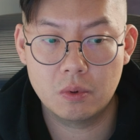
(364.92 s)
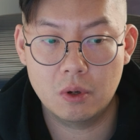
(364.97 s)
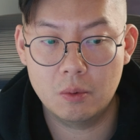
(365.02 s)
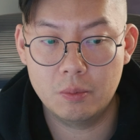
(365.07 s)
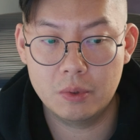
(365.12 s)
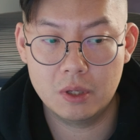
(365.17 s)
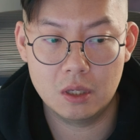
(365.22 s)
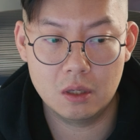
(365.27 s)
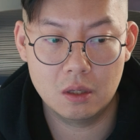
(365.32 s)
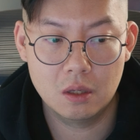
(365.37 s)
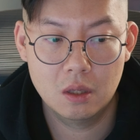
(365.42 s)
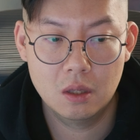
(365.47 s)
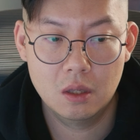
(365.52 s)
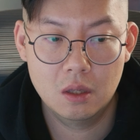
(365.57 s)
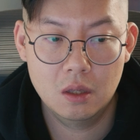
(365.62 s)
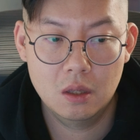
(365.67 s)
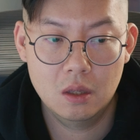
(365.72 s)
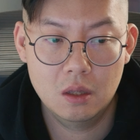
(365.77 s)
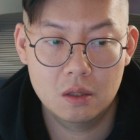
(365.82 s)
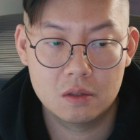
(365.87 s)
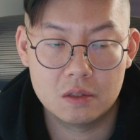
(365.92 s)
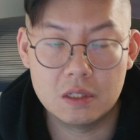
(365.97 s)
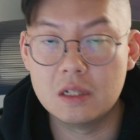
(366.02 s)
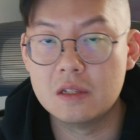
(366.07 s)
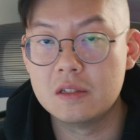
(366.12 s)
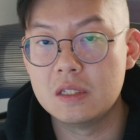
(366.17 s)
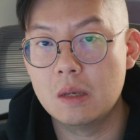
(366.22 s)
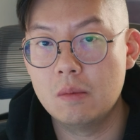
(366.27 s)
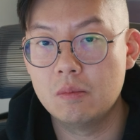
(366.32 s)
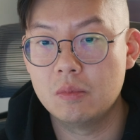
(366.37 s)
probably say
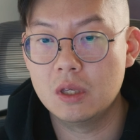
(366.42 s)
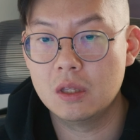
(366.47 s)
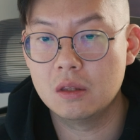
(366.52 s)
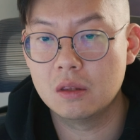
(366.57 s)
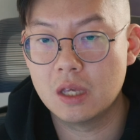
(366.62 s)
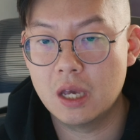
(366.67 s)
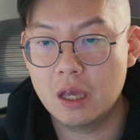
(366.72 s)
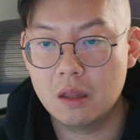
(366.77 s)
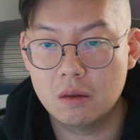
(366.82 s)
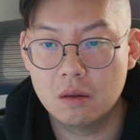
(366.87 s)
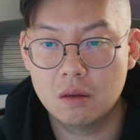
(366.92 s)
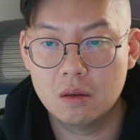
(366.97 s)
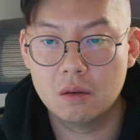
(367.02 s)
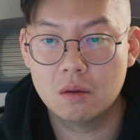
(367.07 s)
the same thing, that